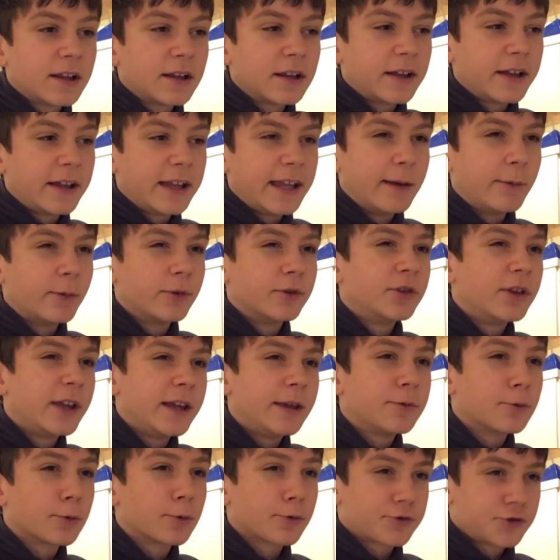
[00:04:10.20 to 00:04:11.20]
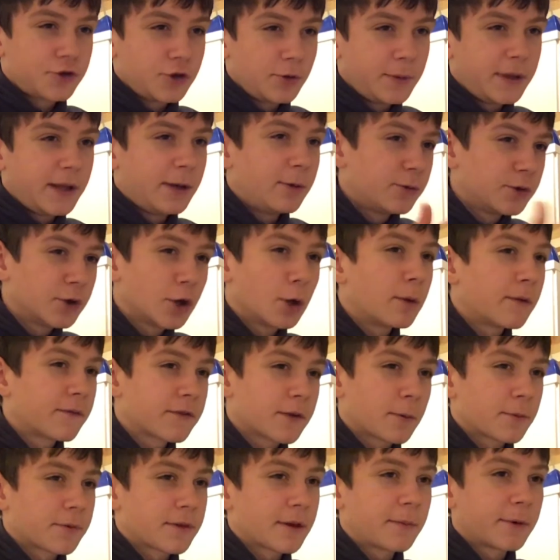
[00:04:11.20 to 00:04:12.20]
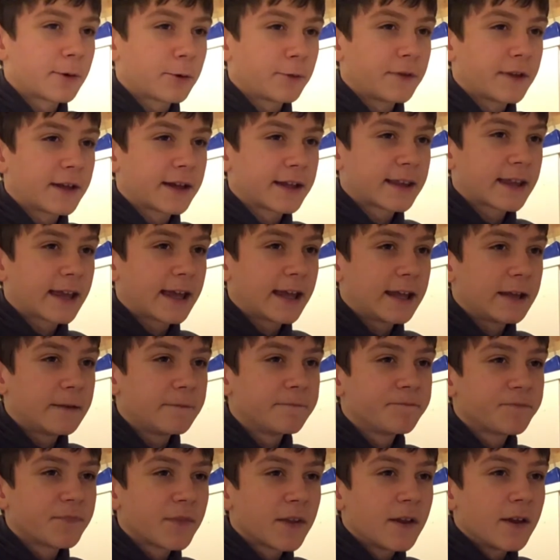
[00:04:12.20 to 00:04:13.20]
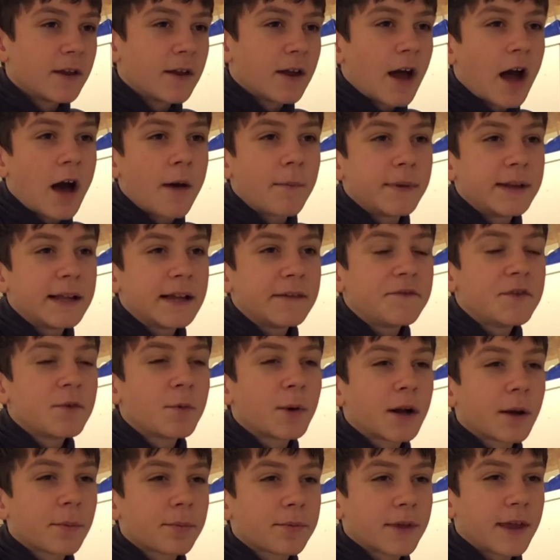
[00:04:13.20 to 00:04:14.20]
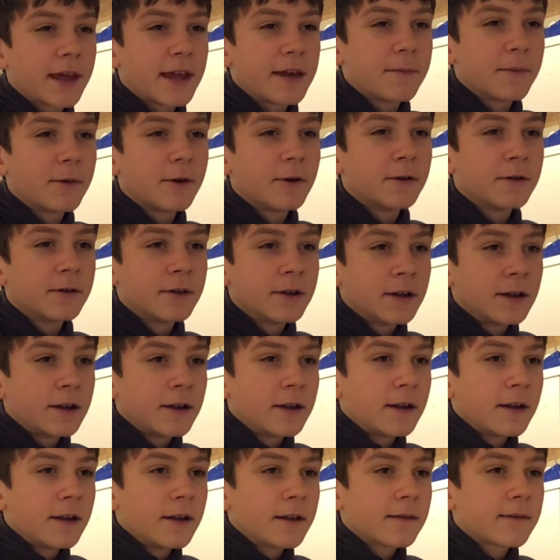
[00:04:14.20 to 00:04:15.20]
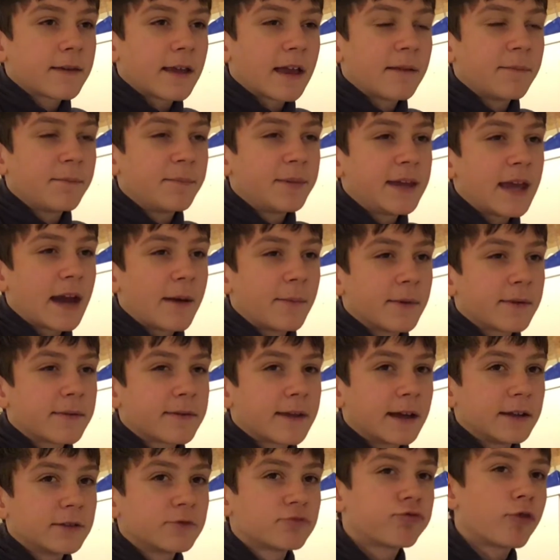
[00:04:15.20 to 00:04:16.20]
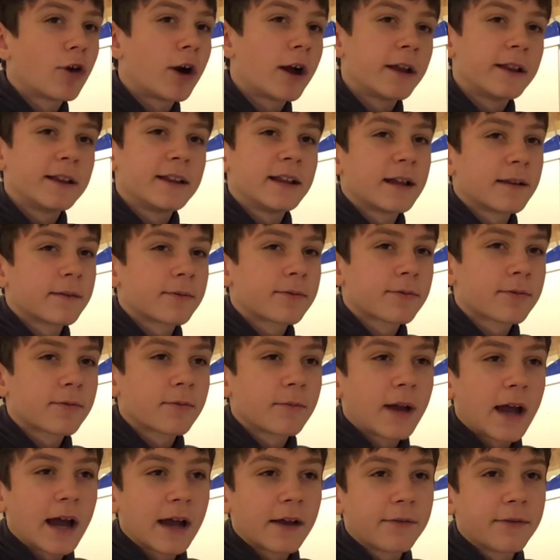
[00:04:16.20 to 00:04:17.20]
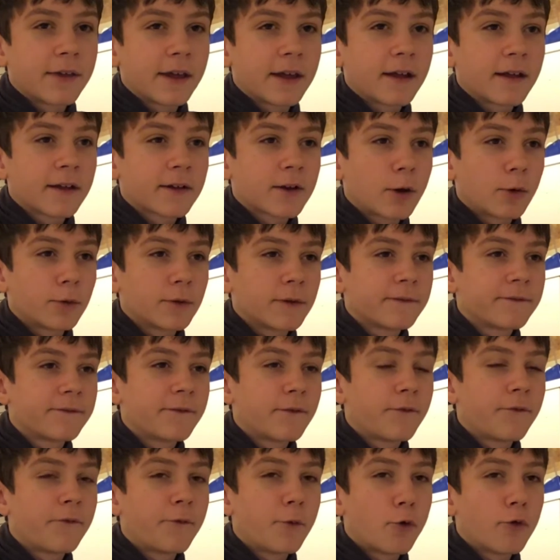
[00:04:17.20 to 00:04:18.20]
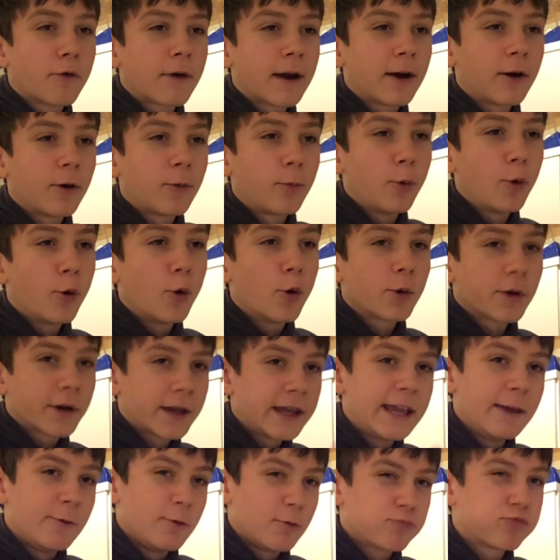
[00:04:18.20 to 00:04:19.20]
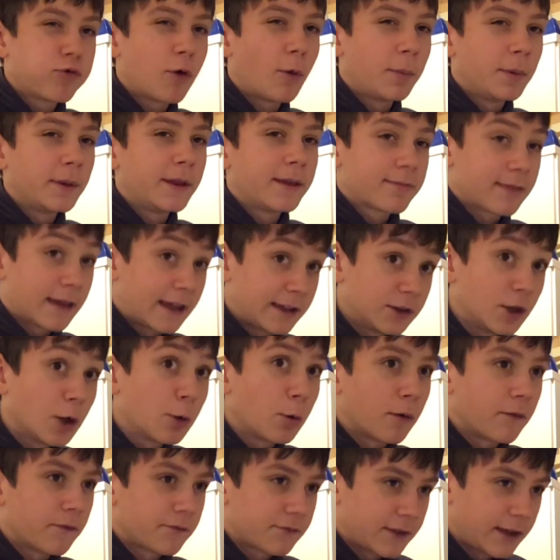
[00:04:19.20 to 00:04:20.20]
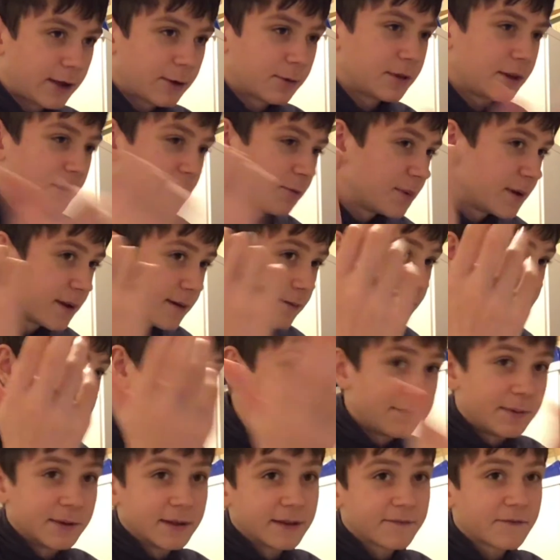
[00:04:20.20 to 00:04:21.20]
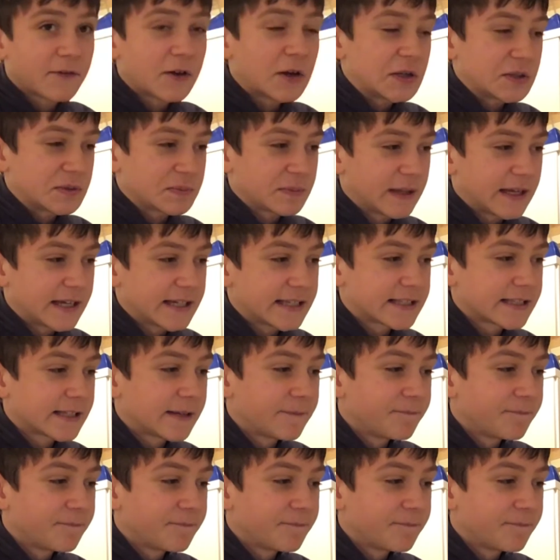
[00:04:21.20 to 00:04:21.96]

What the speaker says: he's not stupid, he would know if something's happening on that day. I mean, if you went up to him at 10 PM and said, right, let's go on a 4-hour walk, he would probably say no, obviously, because he would be asleep in the first place.